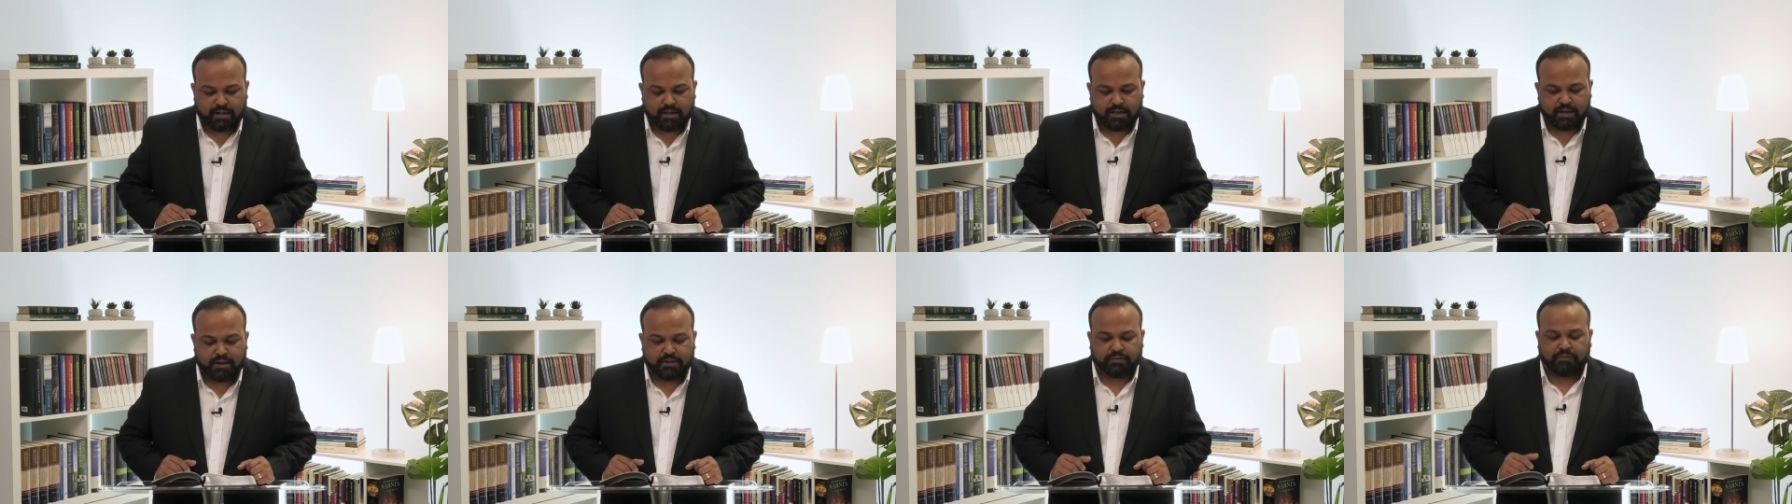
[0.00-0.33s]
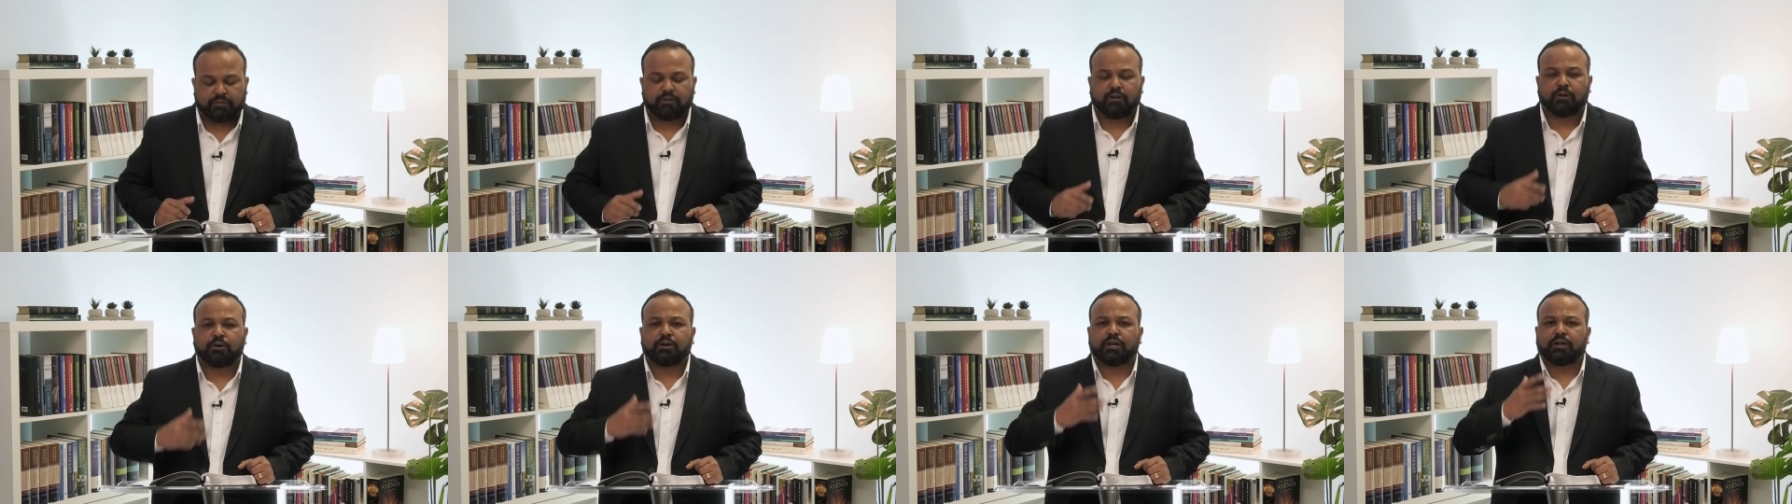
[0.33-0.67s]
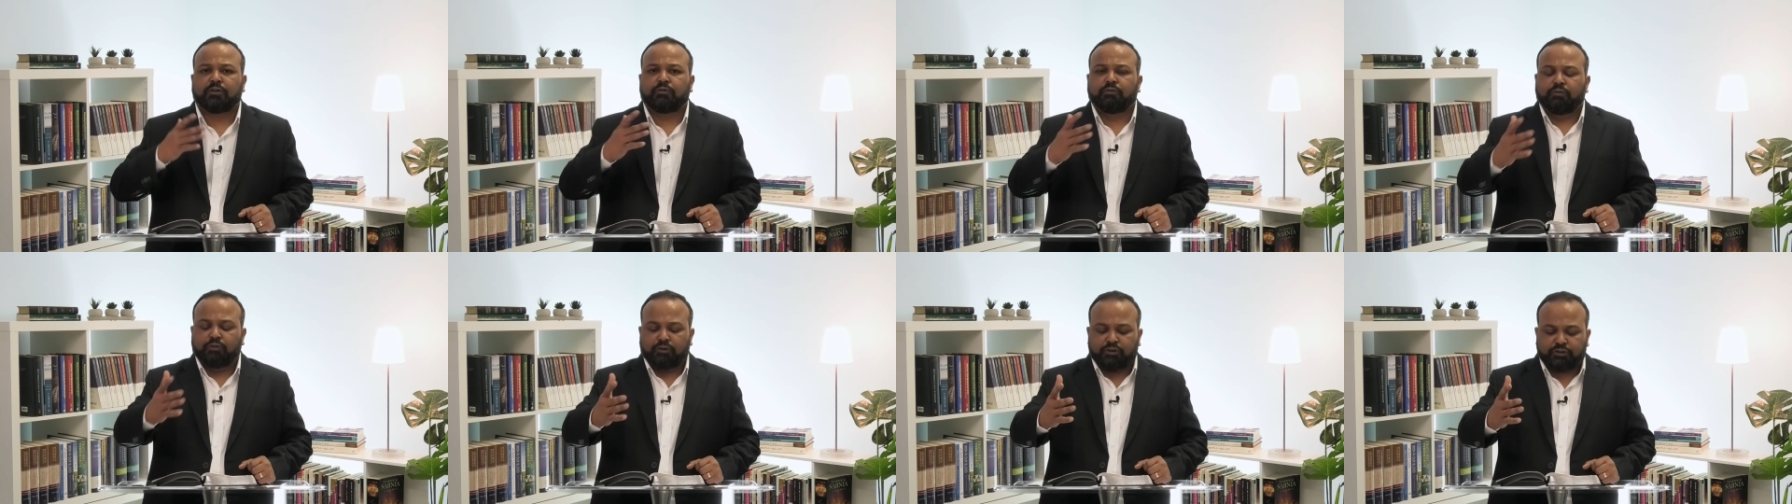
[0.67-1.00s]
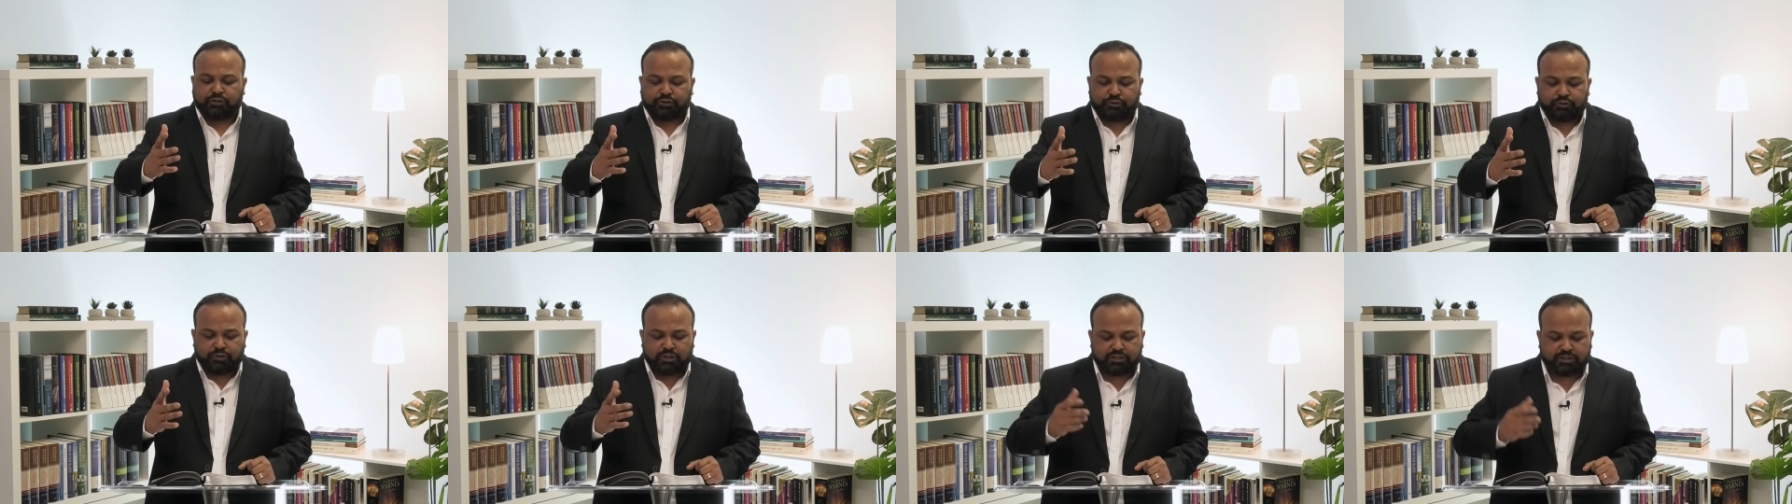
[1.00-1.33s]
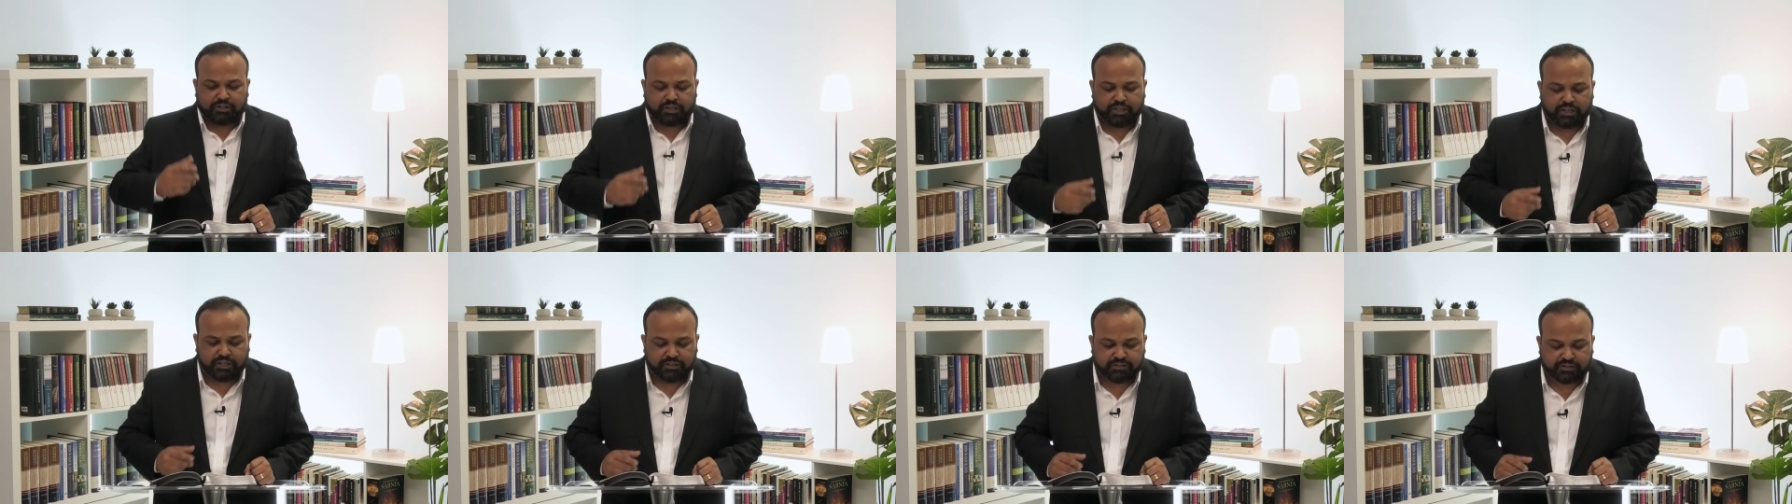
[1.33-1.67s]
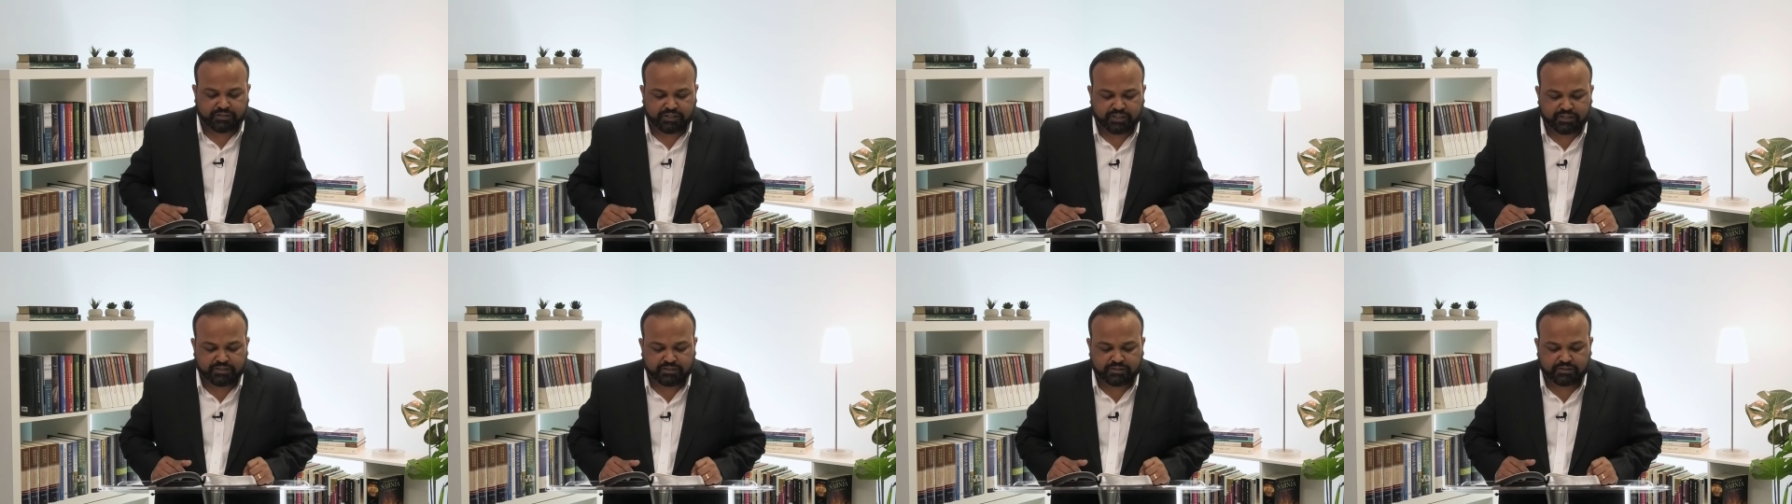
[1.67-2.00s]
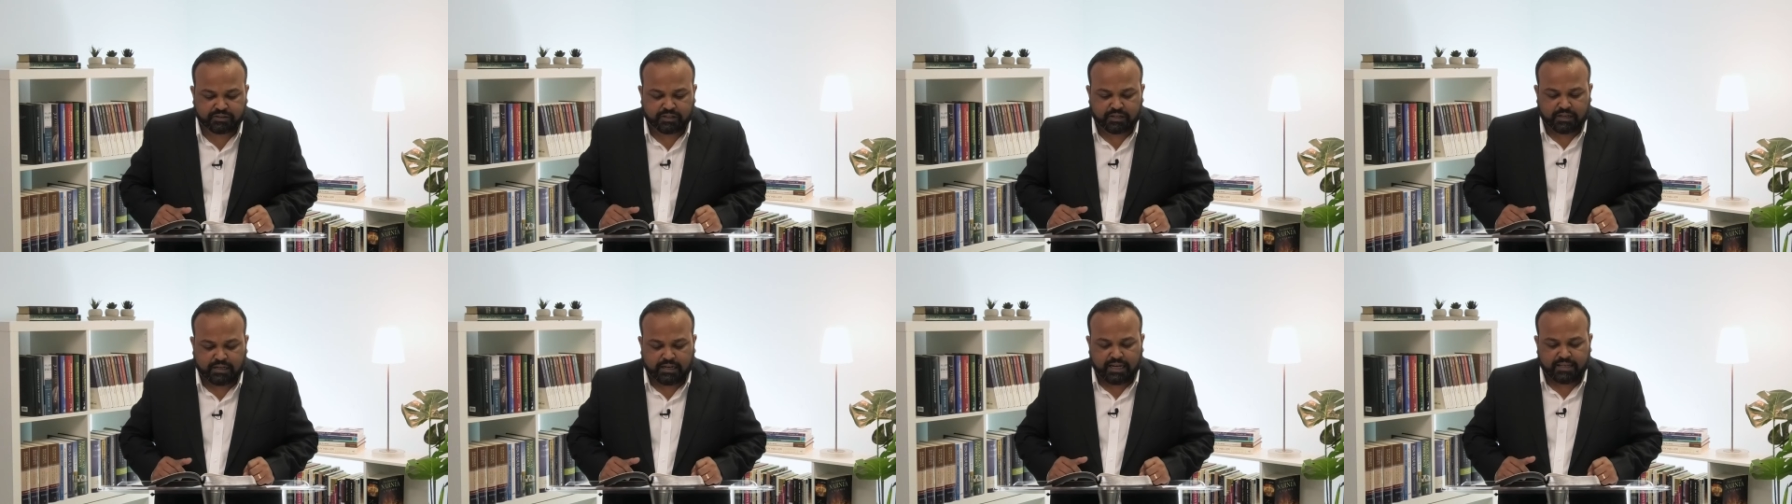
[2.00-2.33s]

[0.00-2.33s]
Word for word: And if we look at verse 23, he says,